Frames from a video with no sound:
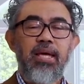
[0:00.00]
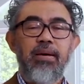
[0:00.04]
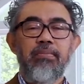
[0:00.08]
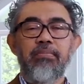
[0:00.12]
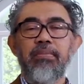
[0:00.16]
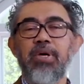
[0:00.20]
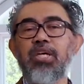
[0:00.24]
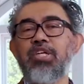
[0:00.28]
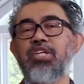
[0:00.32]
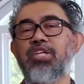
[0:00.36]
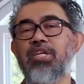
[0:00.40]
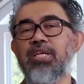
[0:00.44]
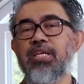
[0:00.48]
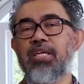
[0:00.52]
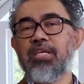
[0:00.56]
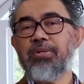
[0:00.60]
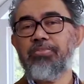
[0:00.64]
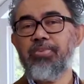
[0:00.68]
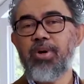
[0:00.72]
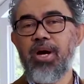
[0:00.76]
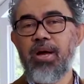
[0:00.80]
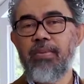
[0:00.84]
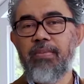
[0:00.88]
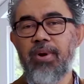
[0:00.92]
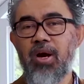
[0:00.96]
Mission is
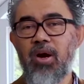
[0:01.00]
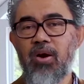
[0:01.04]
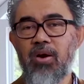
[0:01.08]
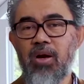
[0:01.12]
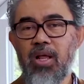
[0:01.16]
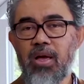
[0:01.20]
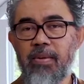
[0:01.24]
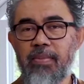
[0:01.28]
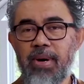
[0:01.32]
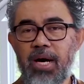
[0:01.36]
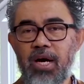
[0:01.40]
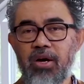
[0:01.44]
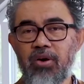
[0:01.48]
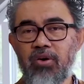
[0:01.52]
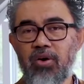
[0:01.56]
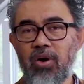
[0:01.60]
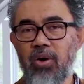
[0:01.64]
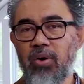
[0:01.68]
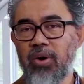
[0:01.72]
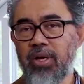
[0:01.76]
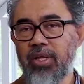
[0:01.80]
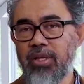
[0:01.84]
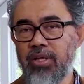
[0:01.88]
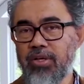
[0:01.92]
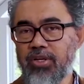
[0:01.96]
primarily about
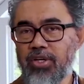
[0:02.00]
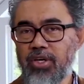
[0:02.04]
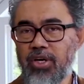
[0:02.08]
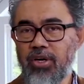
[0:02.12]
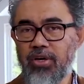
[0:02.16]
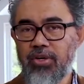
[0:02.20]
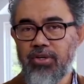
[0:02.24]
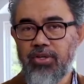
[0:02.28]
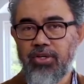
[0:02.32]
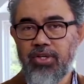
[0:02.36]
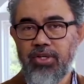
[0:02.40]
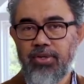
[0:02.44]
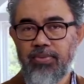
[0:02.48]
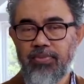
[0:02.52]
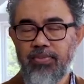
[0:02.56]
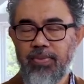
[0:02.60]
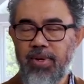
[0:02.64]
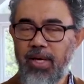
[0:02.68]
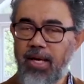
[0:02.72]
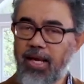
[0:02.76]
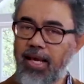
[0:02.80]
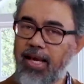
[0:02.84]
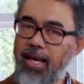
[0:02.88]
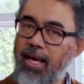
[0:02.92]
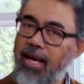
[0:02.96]
growing the church.
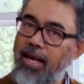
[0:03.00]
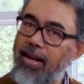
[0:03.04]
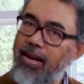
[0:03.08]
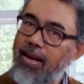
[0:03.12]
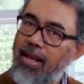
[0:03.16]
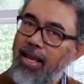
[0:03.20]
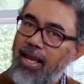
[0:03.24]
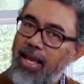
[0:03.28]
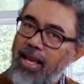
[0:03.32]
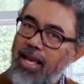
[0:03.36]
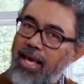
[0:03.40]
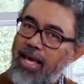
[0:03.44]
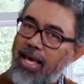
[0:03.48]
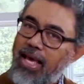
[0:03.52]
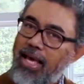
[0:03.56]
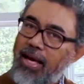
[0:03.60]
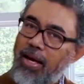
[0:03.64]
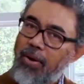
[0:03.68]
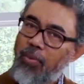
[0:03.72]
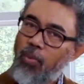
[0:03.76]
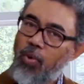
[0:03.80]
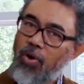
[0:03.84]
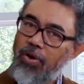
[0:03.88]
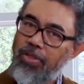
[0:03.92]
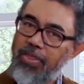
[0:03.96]
Again,
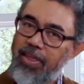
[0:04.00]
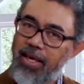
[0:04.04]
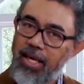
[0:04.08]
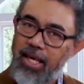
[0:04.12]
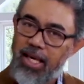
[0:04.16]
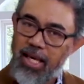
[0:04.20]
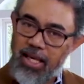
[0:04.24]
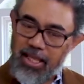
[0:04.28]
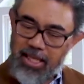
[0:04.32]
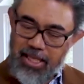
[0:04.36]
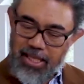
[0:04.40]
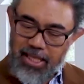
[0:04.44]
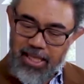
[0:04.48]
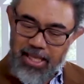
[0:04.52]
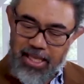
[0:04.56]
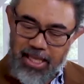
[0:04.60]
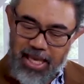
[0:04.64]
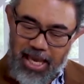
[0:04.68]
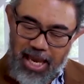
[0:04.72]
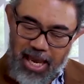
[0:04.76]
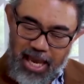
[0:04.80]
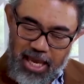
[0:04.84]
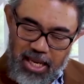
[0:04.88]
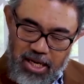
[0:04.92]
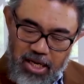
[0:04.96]
we're thinking that
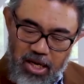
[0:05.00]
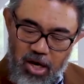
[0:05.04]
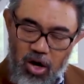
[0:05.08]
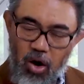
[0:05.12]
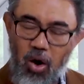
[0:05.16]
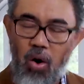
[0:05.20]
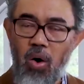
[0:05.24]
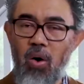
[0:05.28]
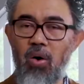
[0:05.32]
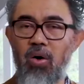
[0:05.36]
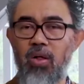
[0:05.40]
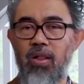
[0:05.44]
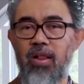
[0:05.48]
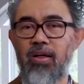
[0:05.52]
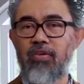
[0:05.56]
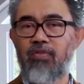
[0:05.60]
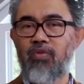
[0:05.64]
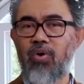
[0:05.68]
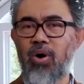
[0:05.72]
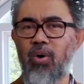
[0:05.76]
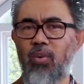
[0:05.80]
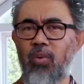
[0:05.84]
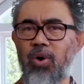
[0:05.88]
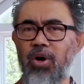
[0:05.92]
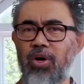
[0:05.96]
the end goal of
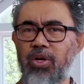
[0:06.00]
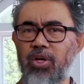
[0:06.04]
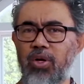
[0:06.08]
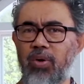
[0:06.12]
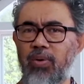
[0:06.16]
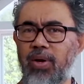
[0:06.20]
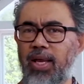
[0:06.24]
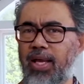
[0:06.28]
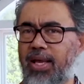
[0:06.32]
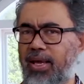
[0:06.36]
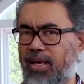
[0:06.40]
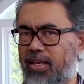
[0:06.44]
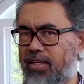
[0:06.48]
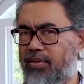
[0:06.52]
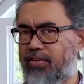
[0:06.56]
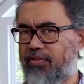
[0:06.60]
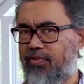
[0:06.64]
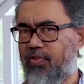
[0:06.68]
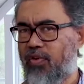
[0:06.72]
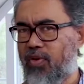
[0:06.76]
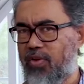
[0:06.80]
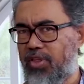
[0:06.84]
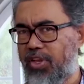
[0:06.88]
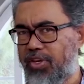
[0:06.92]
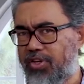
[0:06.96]
what we're doing is
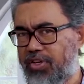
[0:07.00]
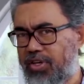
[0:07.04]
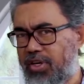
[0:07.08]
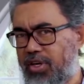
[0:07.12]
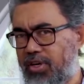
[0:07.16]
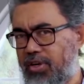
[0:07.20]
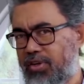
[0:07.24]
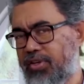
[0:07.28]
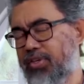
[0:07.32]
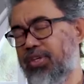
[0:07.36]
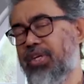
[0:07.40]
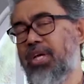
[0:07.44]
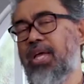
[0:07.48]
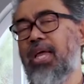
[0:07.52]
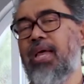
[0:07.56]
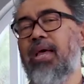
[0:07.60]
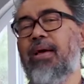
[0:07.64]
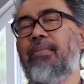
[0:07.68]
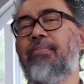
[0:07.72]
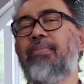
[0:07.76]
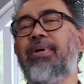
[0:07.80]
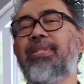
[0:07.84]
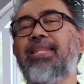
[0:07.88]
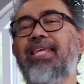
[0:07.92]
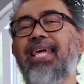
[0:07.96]
for the church.
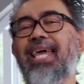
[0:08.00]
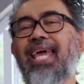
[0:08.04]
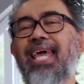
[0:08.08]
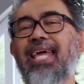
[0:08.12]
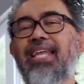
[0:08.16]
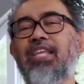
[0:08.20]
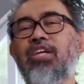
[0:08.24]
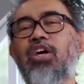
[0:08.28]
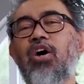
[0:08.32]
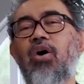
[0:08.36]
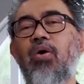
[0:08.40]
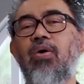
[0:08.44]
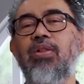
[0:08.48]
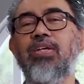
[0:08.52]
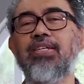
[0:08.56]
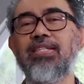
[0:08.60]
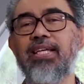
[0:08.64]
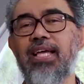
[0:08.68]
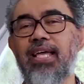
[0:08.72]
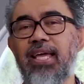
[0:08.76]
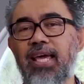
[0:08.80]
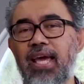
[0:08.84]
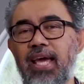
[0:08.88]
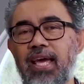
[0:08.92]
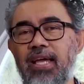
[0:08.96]
But the end goal is
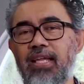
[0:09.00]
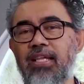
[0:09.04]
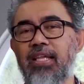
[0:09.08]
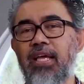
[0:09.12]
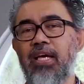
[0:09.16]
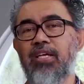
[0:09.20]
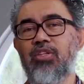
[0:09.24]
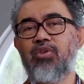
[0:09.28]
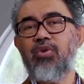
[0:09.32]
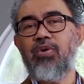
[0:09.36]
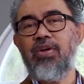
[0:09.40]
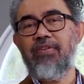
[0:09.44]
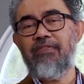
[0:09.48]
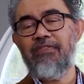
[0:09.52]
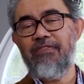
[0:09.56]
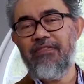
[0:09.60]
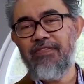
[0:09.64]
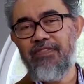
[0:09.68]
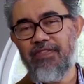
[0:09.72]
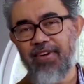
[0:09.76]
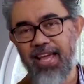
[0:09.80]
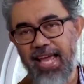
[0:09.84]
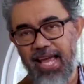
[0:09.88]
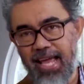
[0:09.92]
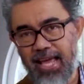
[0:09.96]
again to
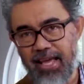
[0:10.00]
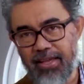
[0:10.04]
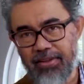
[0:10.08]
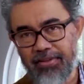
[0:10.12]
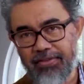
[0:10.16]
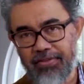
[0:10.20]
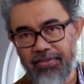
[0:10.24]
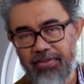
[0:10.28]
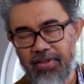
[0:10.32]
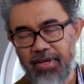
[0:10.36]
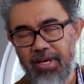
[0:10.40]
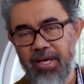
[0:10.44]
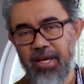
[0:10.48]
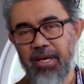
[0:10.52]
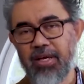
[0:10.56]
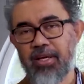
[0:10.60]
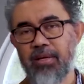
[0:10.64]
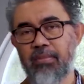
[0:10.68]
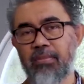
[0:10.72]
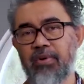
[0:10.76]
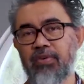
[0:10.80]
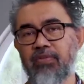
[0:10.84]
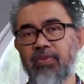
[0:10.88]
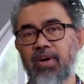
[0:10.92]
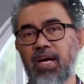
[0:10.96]
advance the
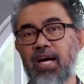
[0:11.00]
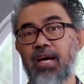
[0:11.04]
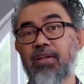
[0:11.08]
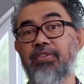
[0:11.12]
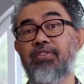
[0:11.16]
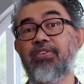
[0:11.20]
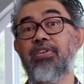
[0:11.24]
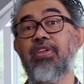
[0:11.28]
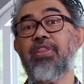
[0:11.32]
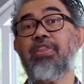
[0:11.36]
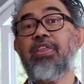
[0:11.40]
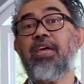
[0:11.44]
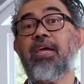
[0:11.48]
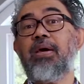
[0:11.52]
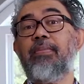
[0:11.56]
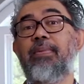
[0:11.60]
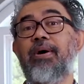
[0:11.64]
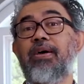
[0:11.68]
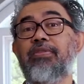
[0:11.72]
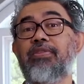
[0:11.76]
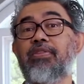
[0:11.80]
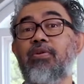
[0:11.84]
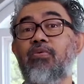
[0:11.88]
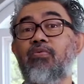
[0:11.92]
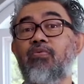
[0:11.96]
kingdom of God, to think
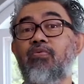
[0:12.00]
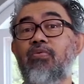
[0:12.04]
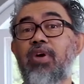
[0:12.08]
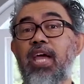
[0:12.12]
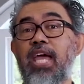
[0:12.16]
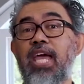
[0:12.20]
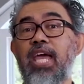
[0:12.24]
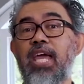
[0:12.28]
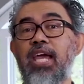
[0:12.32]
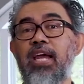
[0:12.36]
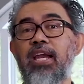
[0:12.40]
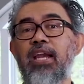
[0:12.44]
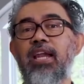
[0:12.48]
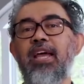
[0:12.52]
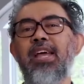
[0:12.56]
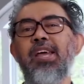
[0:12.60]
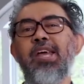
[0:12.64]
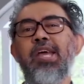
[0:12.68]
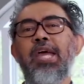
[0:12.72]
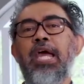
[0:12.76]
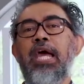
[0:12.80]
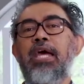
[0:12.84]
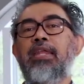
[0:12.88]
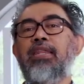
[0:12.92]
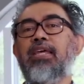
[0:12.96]
about the reign
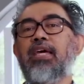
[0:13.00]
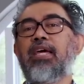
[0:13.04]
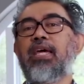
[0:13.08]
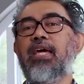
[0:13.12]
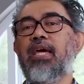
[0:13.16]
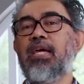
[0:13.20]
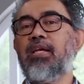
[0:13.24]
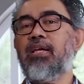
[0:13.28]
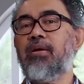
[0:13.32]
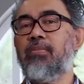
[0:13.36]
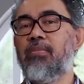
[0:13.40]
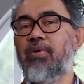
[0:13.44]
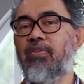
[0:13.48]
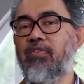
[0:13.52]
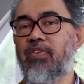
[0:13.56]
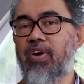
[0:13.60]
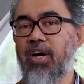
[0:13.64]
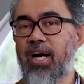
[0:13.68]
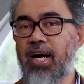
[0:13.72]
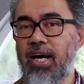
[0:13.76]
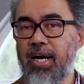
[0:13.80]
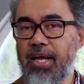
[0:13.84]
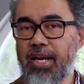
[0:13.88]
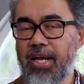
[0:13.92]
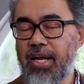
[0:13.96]
and the kingdom of
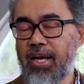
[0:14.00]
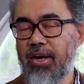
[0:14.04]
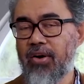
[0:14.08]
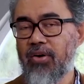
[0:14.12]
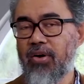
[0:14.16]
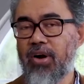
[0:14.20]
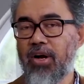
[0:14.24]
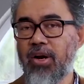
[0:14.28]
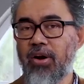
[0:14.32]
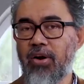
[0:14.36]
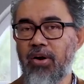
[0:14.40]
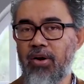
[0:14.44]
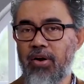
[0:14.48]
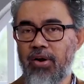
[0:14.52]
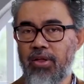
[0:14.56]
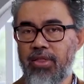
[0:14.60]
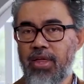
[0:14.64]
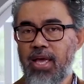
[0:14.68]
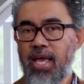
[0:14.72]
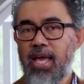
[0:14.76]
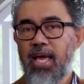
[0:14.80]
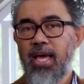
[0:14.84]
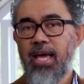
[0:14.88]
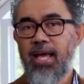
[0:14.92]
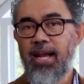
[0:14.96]
God here on earth
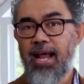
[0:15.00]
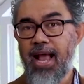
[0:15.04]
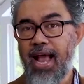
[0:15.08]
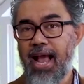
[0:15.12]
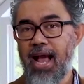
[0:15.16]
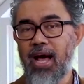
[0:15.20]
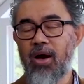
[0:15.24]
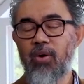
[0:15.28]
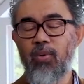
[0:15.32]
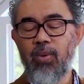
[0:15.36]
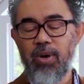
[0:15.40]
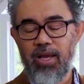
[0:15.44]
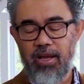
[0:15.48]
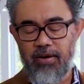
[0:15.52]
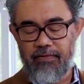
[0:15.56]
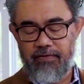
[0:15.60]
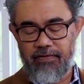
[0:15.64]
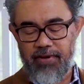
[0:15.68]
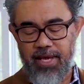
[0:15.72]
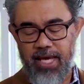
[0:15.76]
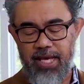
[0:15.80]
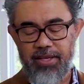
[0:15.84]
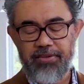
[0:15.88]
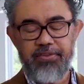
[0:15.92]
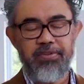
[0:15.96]
and how we
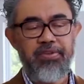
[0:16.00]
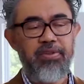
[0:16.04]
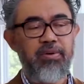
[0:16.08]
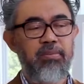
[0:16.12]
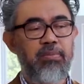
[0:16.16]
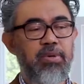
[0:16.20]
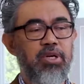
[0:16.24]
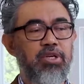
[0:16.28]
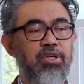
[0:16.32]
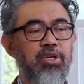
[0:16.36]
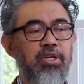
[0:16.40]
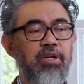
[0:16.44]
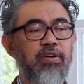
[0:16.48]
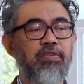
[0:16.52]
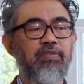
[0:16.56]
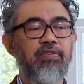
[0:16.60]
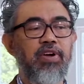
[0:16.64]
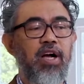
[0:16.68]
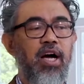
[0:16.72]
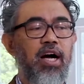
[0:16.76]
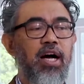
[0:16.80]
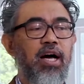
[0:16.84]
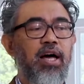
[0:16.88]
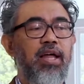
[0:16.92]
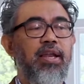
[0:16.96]
advance the mission of
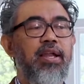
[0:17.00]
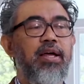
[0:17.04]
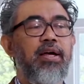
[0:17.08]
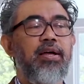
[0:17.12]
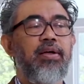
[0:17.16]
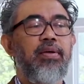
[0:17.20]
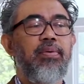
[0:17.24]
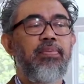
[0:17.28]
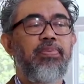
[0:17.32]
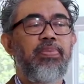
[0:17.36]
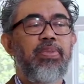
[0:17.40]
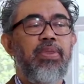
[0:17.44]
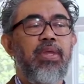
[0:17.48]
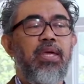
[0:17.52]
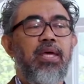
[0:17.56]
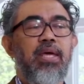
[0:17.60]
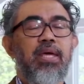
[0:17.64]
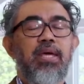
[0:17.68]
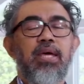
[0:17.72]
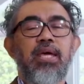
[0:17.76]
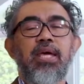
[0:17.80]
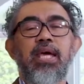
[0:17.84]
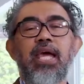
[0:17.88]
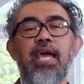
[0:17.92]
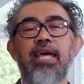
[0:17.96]
God.
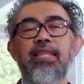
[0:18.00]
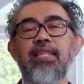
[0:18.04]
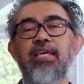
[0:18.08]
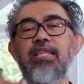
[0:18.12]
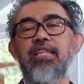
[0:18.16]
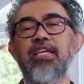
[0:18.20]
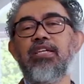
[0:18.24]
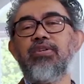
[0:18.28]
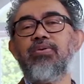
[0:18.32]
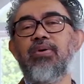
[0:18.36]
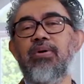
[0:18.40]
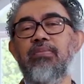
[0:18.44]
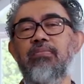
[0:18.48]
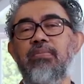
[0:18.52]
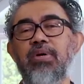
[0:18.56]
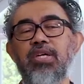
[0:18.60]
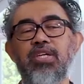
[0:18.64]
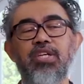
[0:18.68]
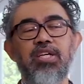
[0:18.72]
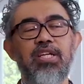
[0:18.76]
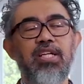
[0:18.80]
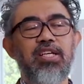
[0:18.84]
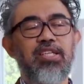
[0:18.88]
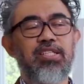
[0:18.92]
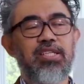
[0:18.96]
And then this one
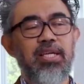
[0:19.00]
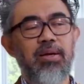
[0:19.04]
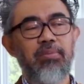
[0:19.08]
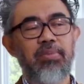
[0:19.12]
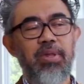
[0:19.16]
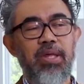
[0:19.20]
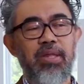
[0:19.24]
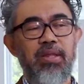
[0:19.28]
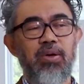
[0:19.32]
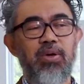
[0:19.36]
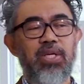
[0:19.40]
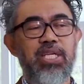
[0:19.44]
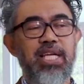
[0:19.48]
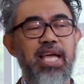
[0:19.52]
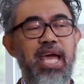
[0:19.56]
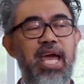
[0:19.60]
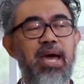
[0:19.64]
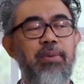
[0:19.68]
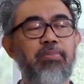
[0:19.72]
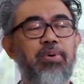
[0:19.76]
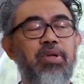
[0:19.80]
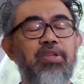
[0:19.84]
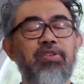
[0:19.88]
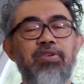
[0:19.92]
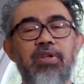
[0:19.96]
mission is something which
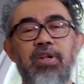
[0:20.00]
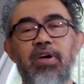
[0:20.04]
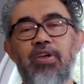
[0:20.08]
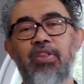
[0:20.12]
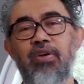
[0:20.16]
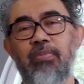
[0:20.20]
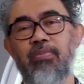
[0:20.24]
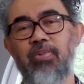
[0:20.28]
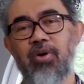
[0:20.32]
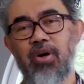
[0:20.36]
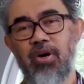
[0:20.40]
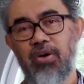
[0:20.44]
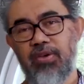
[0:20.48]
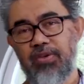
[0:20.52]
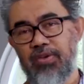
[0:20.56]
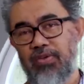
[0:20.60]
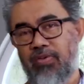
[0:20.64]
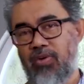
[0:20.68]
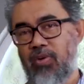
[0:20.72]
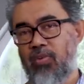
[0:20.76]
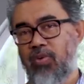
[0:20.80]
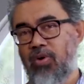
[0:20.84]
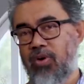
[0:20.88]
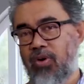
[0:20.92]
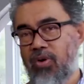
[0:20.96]
happens in other parts of
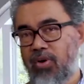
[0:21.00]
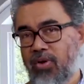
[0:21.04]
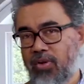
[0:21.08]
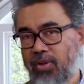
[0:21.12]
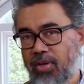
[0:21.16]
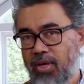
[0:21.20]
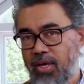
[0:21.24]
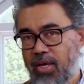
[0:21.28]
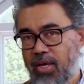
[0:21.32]
the world.